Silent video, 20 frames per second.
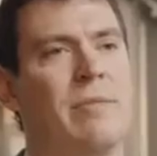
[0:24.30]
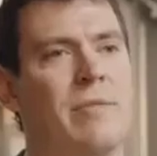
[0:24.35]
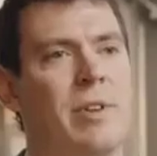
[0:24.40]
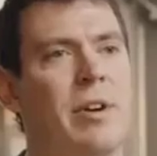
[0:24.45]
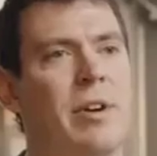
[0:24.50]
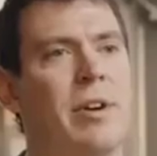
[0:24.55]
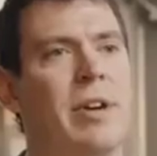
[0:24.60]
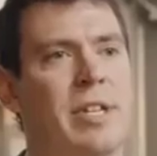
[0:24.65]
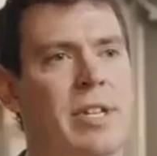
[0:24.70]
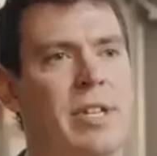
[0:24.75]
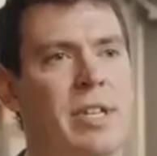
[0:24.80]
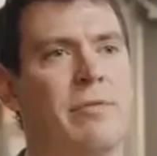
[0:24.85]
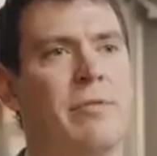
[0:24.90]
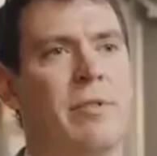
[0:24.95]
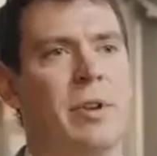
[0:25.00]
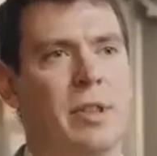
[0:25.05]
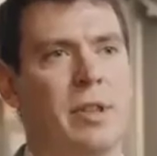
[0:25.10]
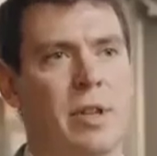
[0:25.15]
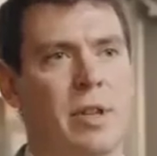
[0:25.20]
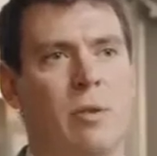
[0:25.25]
very
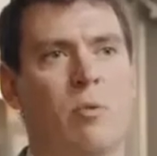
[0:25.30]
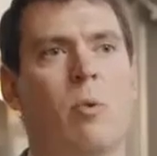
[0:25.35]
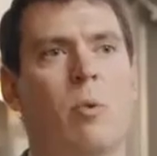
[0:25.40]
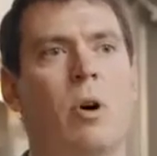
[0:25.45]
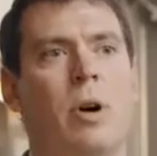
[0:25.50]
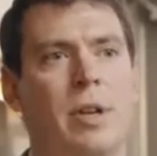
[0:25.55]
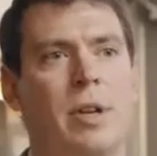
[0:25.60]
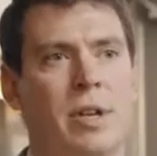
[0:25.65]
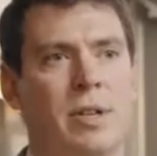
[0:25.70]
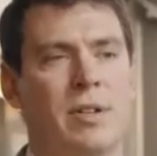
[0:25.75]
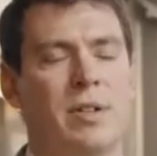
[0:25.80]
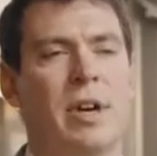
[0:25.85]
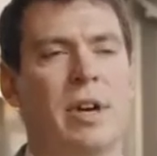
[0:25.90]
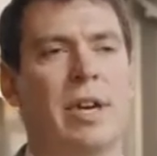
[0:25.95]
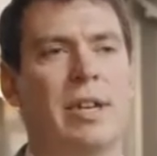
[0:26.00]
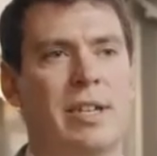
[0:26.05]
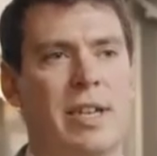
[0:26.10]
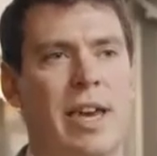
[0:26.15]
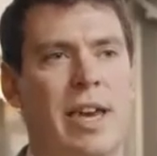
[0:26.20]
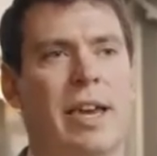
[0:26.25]
different than one
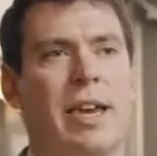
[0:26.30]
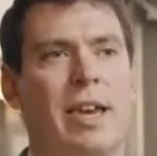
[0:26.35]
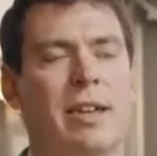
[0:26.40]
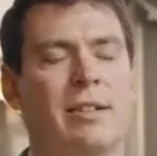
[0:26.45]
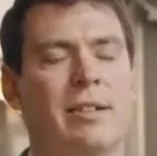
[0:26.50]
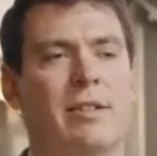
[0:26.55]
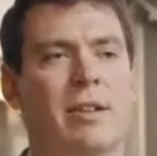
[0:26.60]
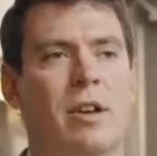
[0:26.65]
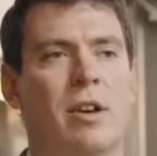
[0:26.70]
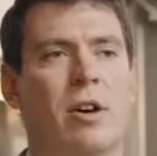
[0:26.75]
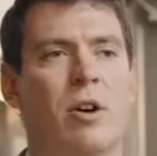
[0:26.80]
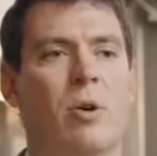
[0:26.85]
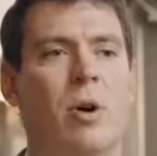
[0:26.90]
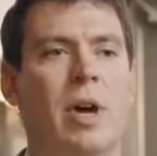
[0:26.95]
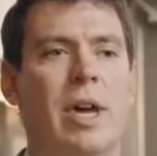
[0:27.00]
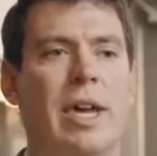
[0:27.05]
designed decades ago.